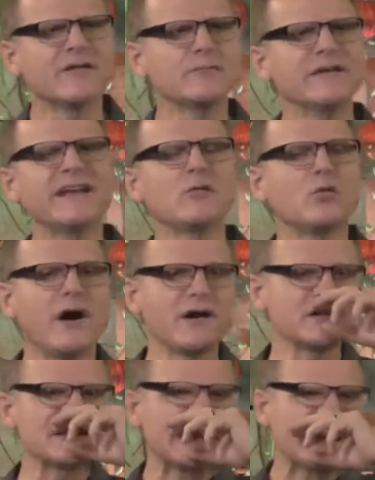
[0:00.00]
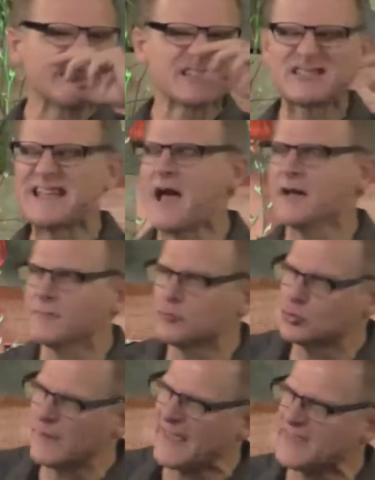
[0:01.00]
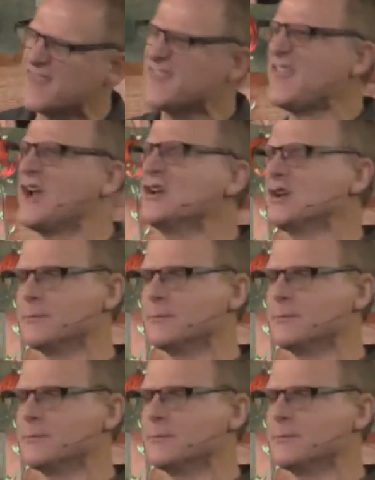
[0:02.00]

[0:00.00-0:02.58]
of many waters, sound of great thunder.